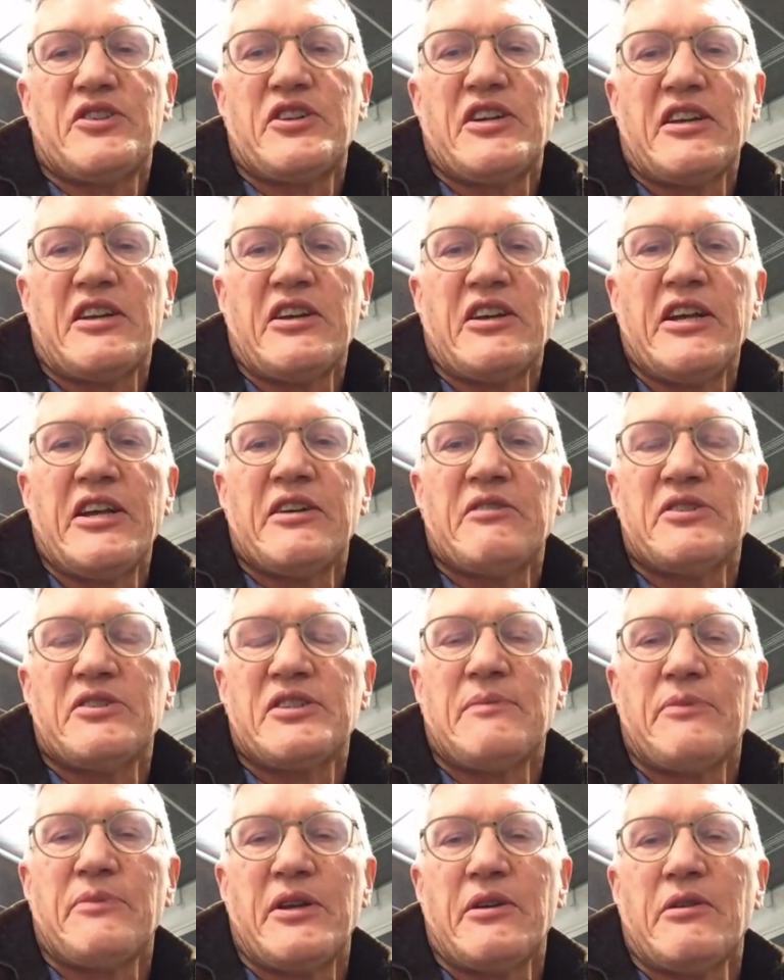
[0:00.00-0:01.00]
we are taking here
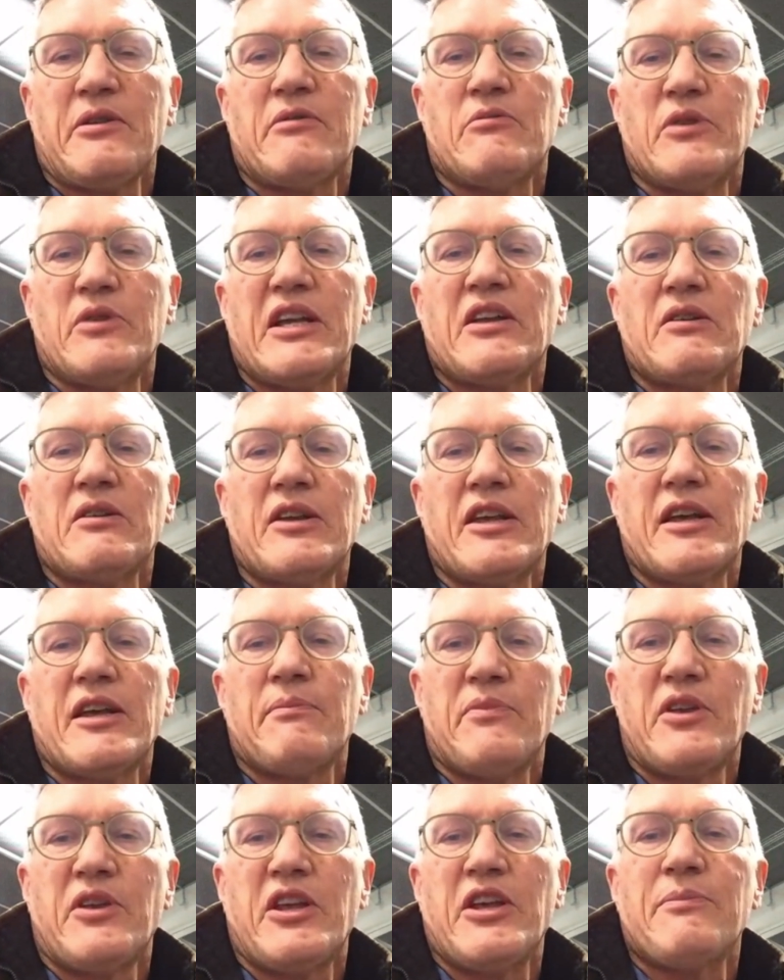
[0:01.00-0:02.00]
is something we can
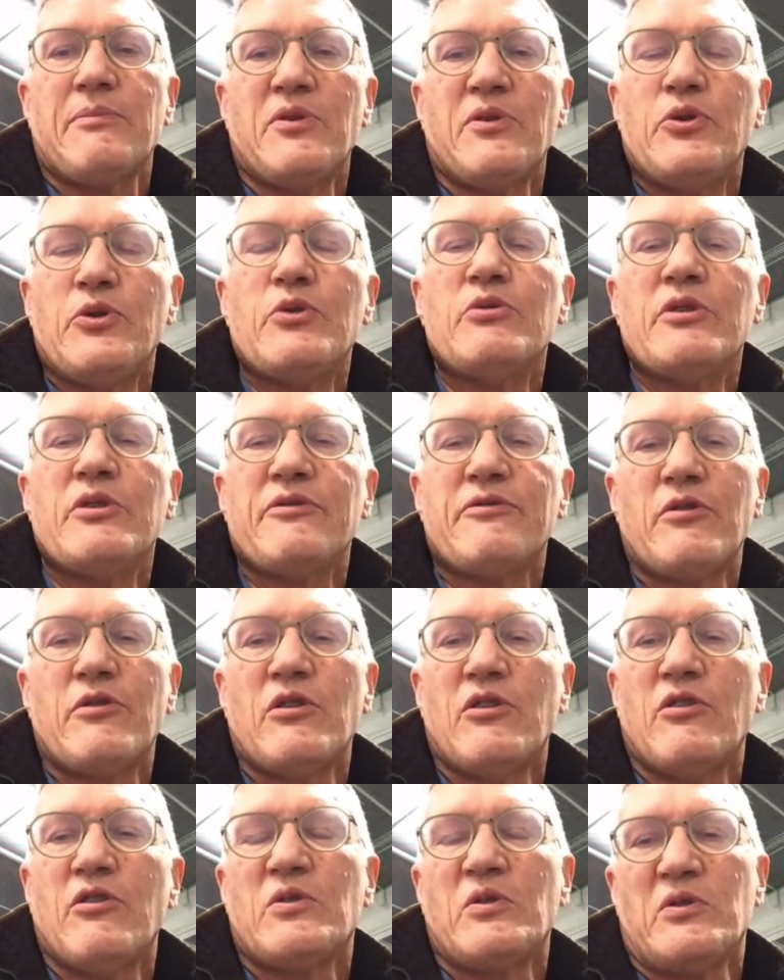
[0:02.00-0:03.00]
keep on doing
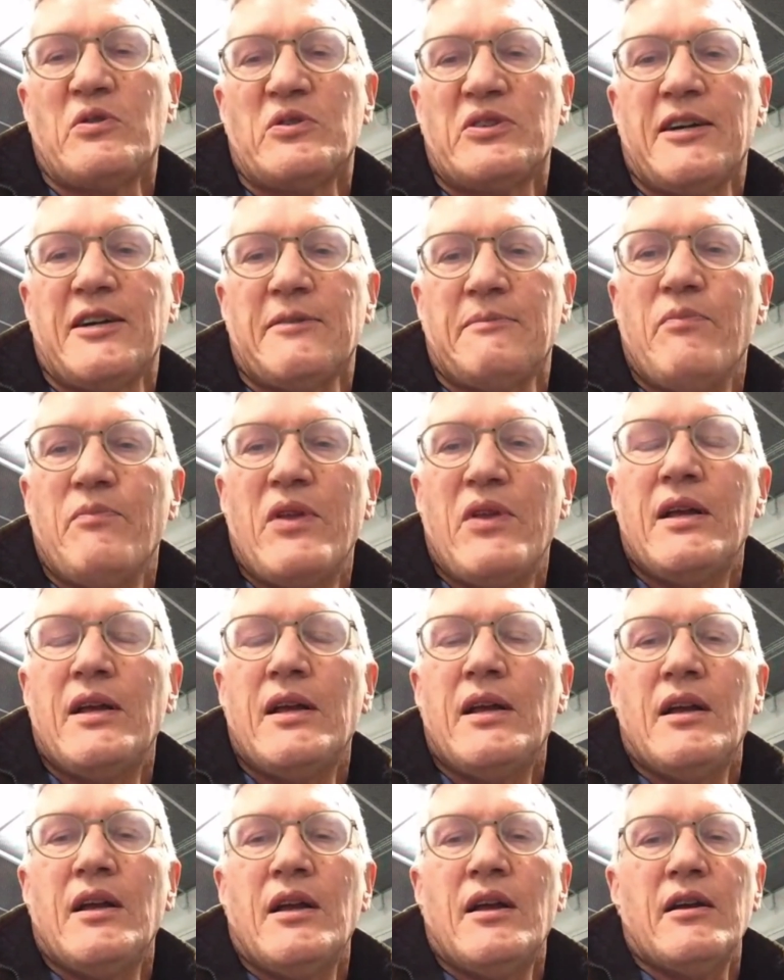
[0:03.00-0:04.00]
for a long, long time.
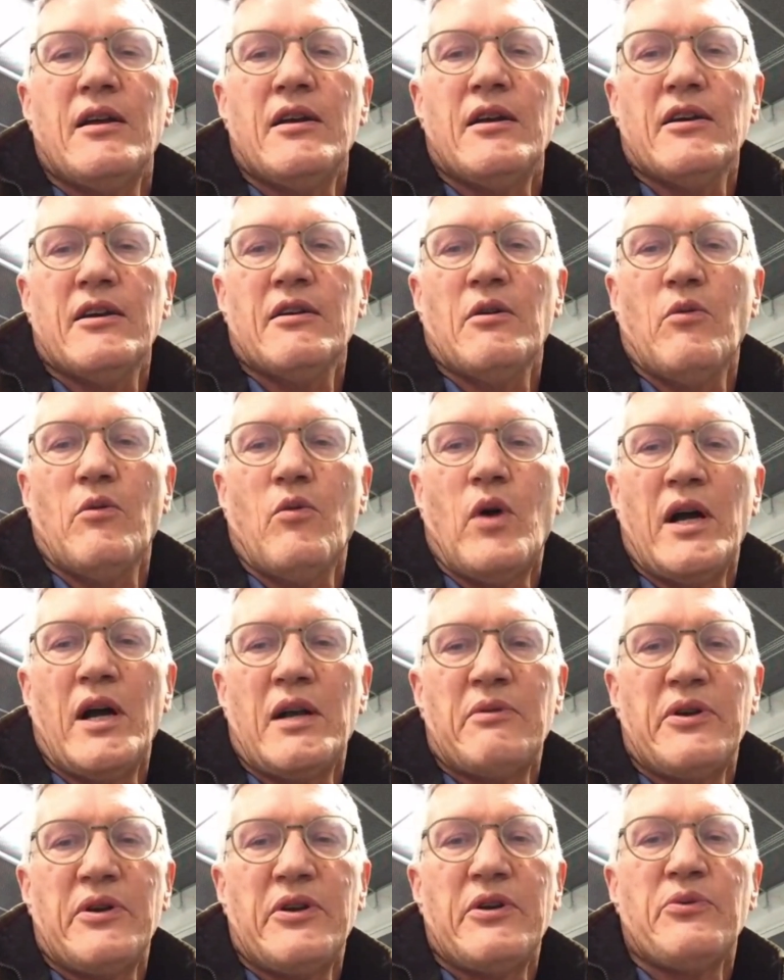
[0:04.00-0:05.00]

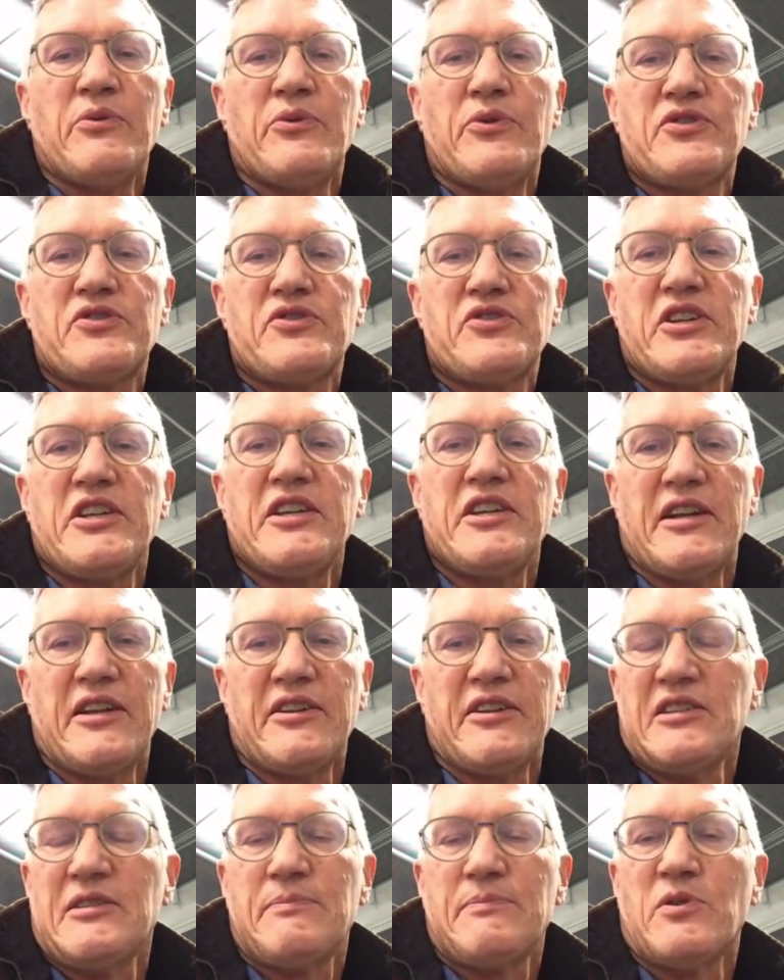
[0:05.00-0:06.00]
While we don't see
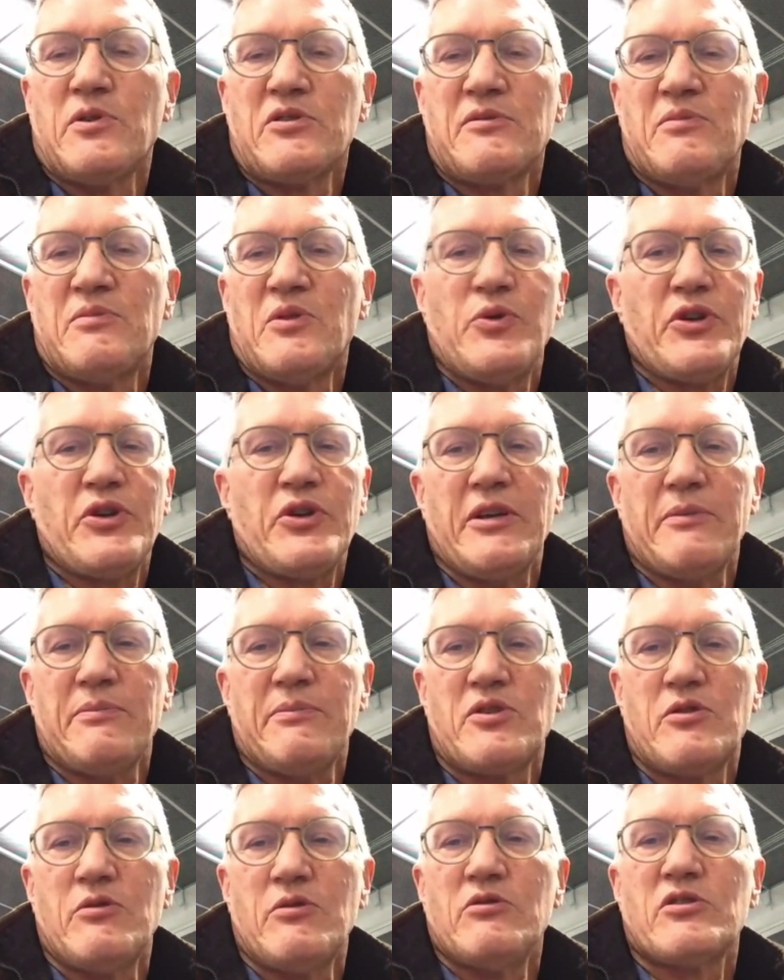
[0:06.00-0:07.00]
that it's possible to
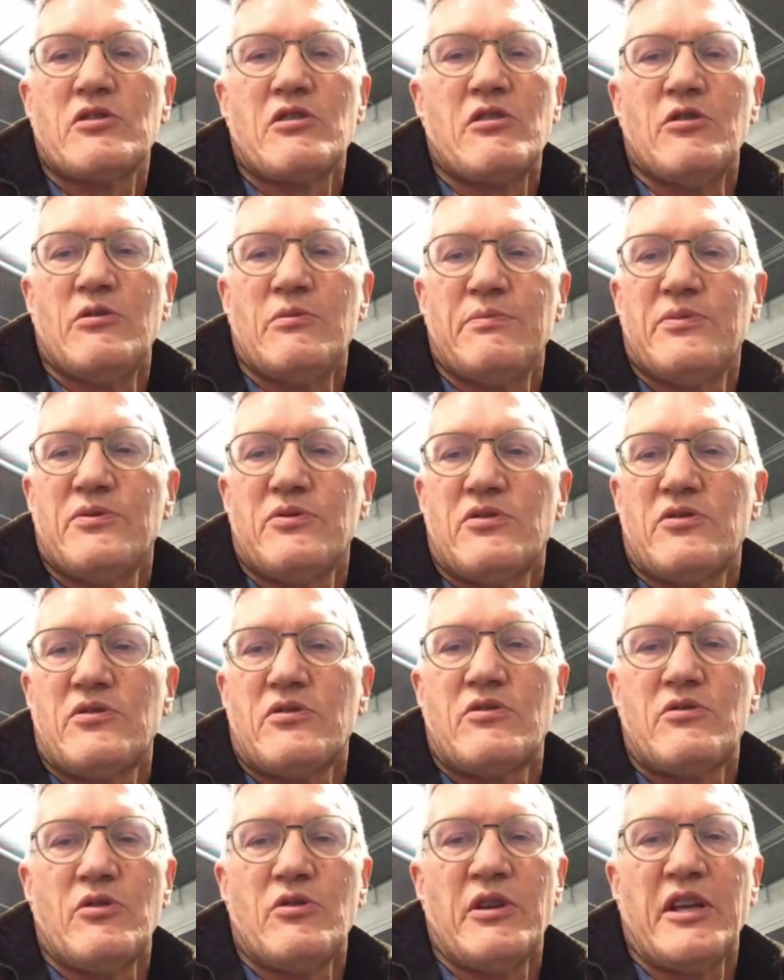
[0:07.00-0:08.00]
keep schools
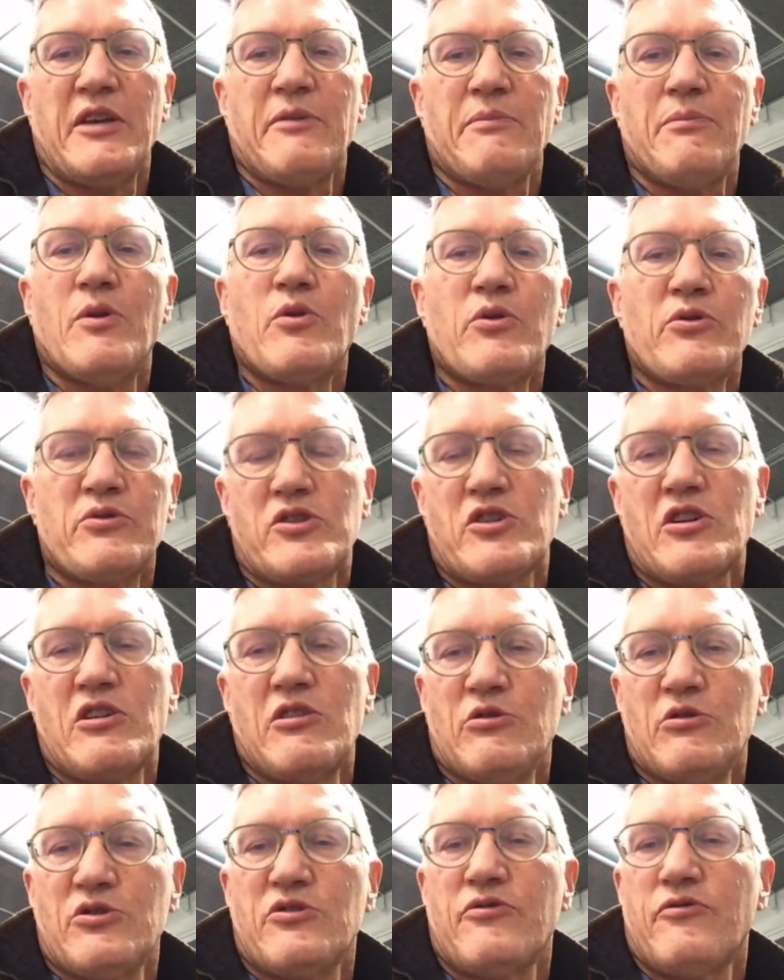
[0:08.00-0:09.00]
closed, to keep borders
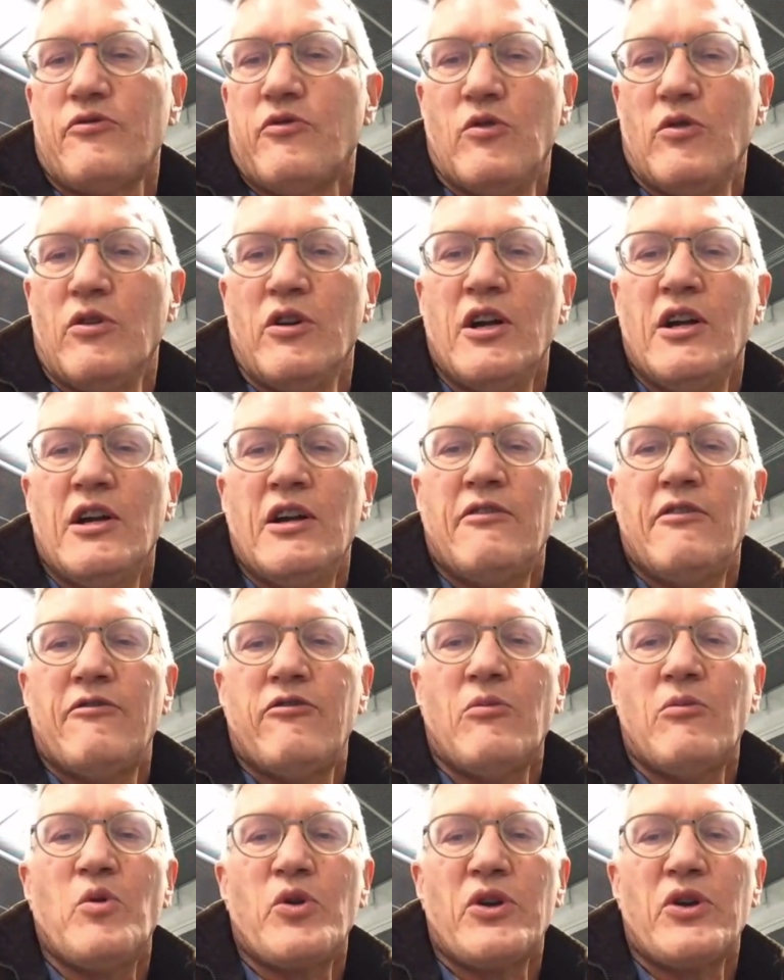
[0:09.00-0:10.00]
closed
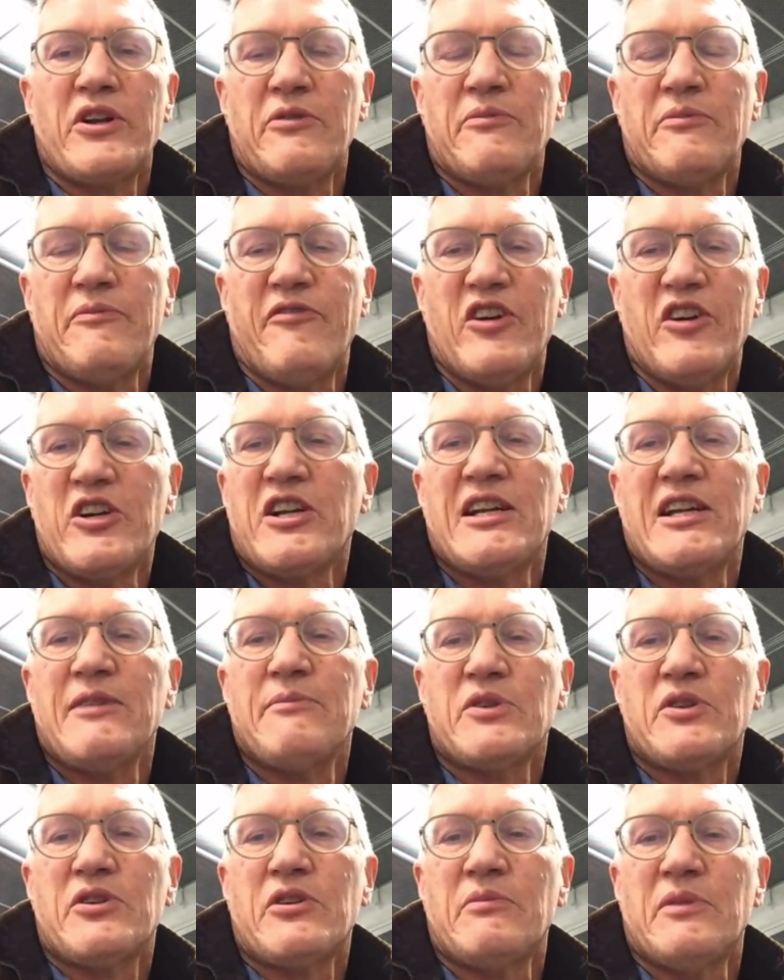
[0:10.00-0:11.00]
for more than a very
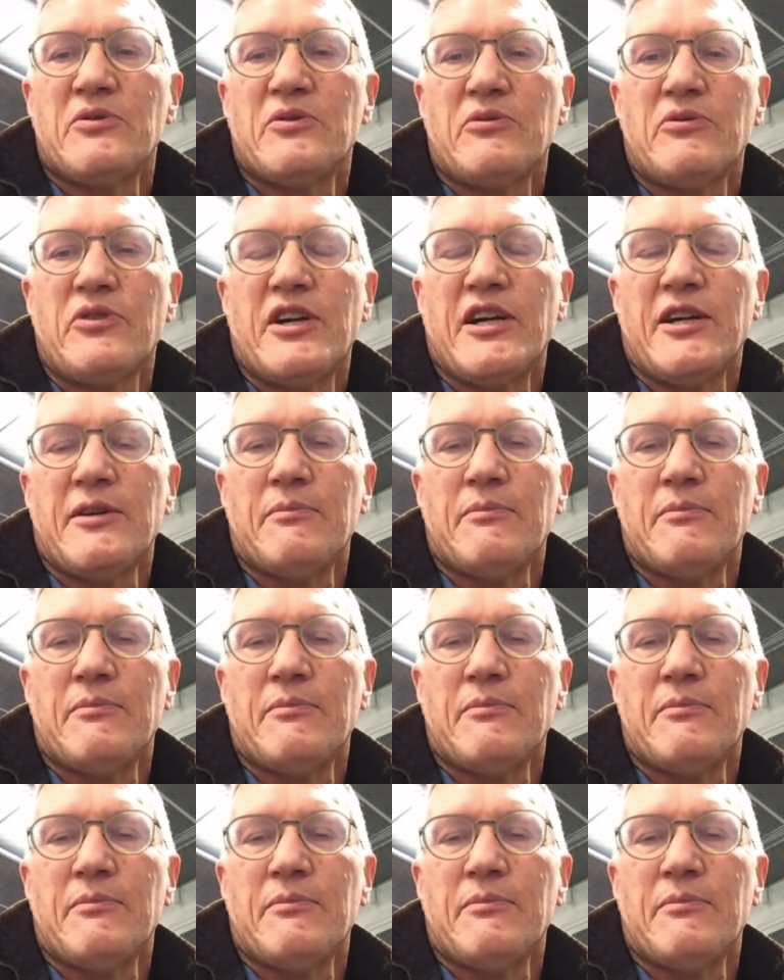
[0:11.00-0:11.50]
limited amount of